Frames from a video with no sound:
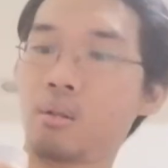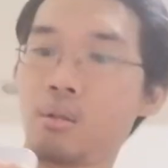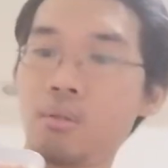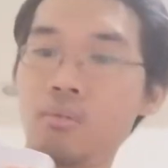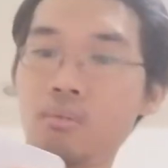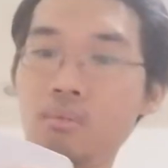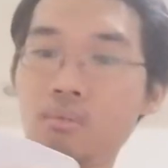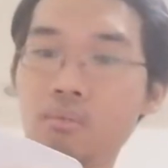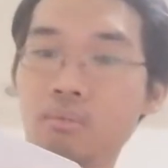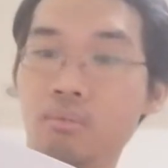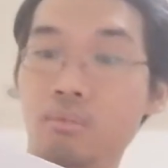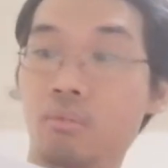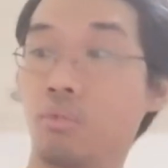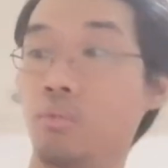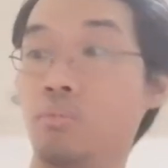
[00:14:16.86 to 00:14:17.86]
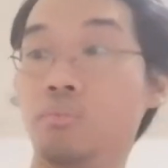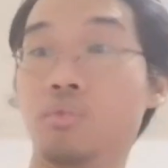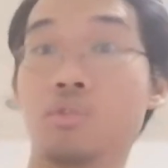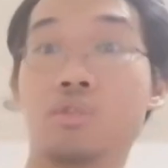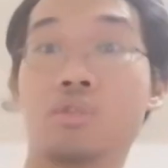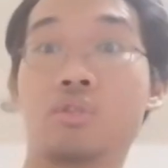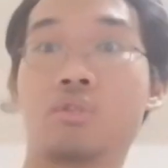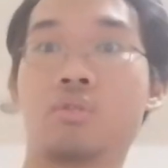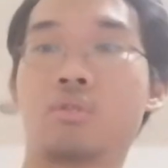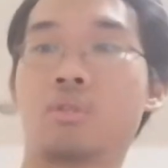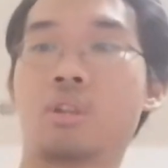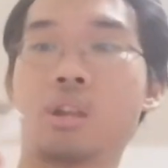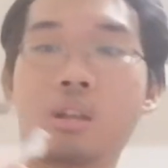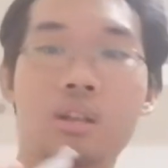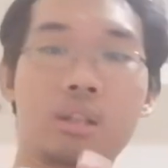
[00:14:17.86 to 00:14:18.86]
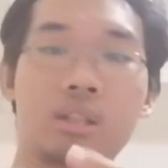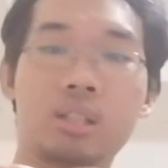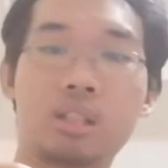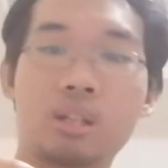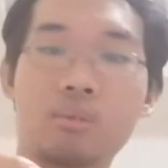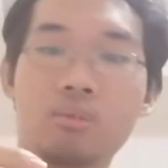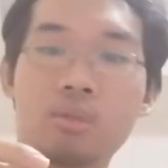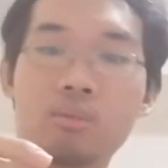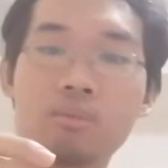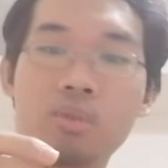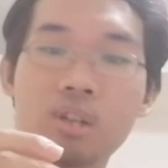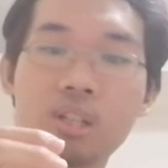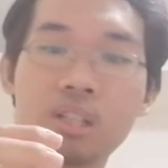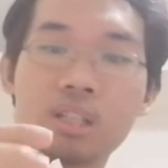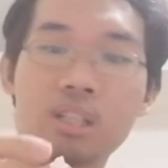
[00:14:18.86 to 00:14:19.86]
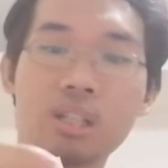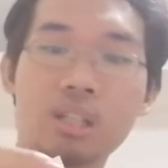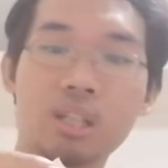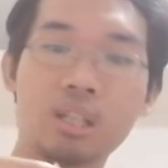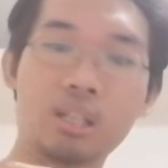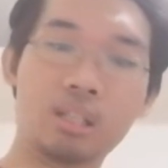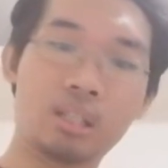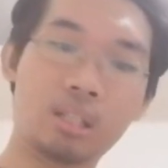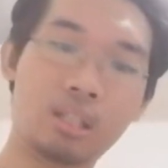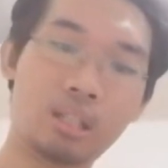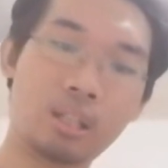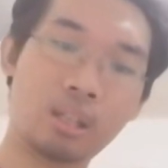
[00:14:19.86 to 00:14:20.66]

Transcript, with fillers: Oh, oops see what book is this.